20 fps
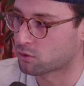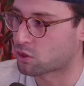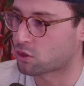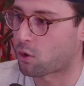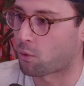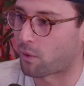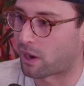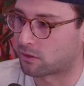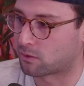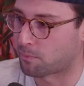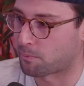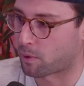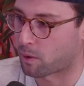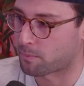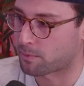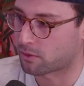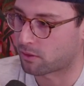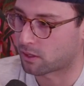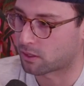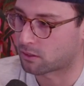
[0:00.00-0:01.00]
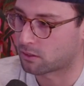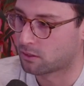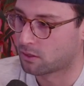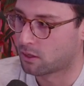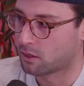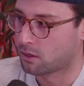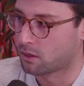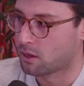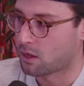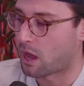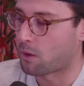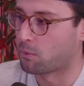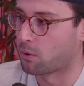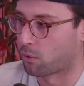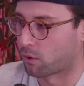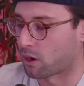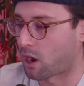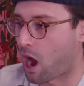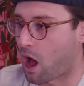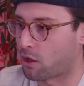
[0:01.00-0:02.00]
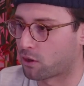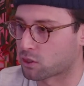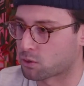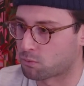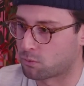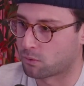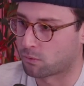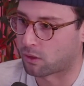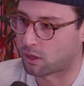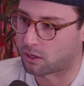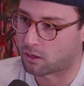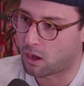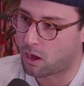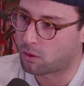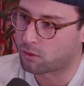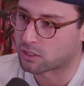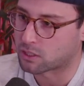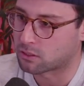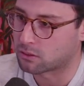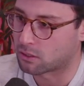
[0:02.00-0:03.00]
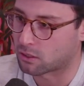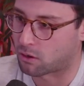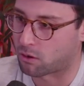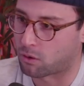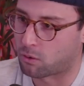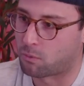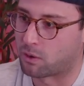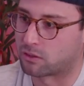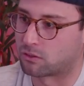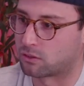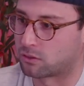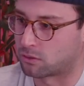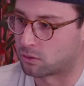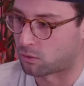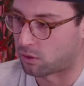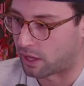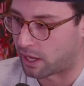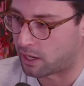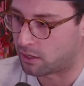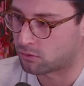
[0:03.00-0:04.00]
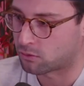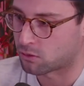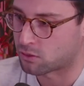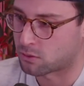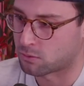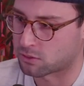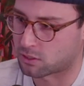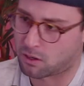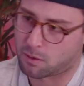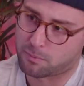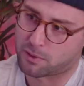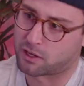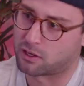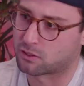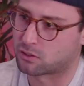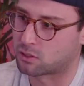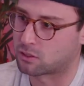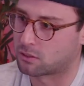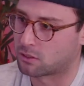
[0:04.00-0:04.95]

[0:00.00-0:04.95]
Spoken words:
you don't just go right to Bourbon, like, and we were in college, so we were like, the girl went to Tulane, so she was like, I'll bring